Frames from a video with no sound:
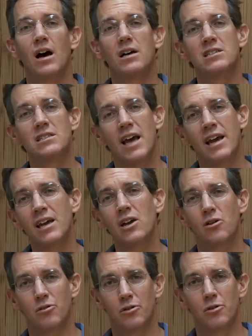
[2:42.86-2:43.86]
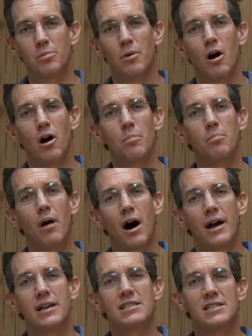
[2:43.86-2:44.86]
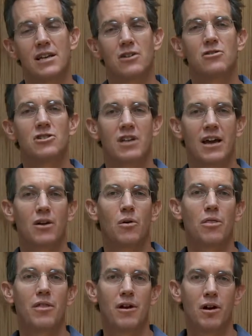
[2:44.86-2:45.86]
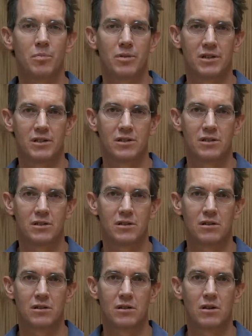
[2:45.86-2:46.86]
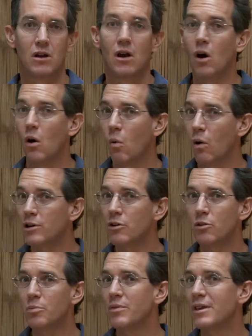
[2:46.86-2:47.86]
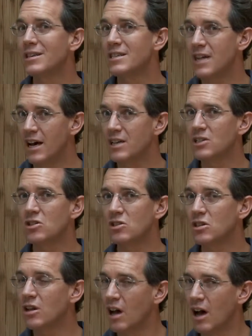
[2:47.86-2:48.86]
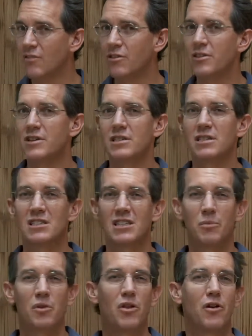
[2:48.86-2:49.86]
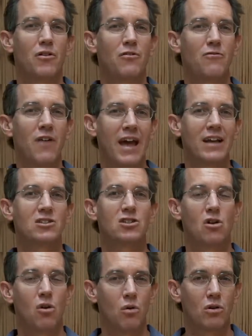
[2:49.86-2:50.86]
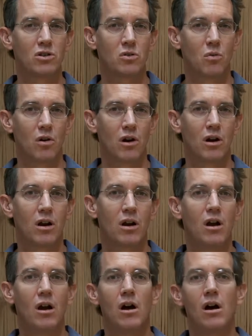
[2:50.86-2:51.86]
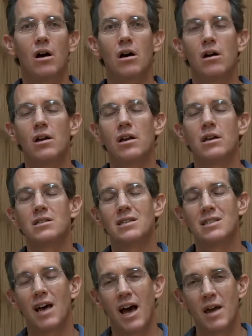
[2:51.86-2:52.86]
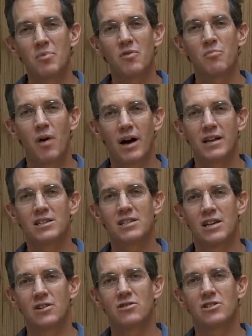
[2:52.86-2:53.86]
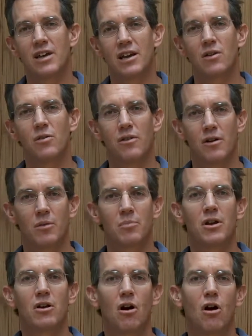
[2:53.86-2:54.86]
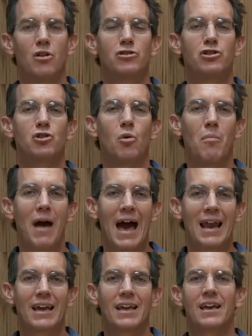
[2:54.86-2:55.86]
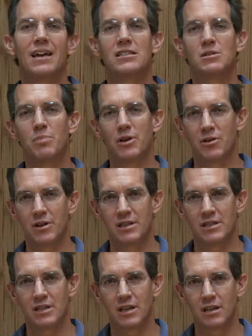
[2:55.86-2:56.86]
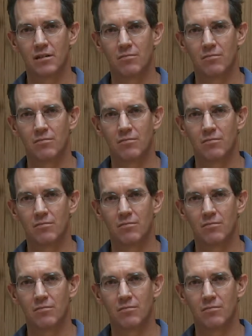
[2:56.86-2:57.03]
A second group are body-centered psychotherapists. One group that does cover this in some of their advanced coursework is a type of body-centered psychotherapy called somatic experiencing.